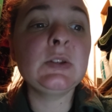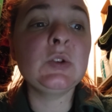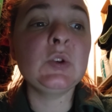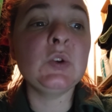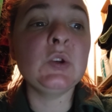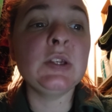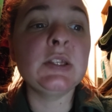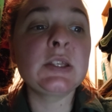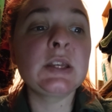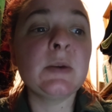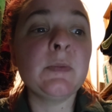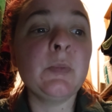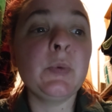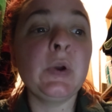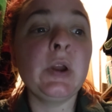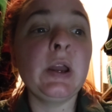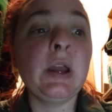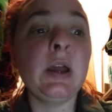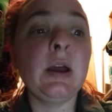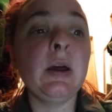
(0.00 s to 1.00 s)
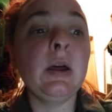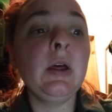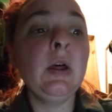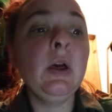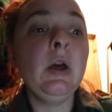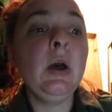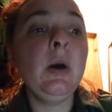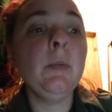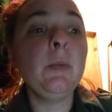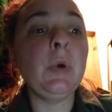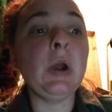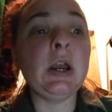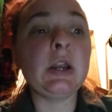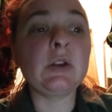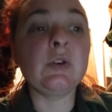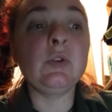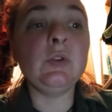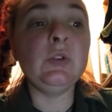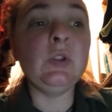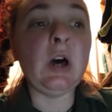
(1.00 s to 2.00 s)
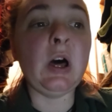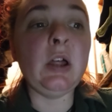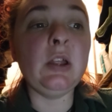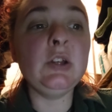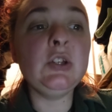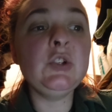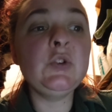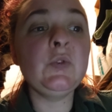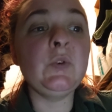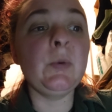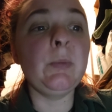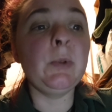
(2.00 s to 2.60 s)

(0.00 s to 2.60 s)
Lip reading: Students can bring practical knowledge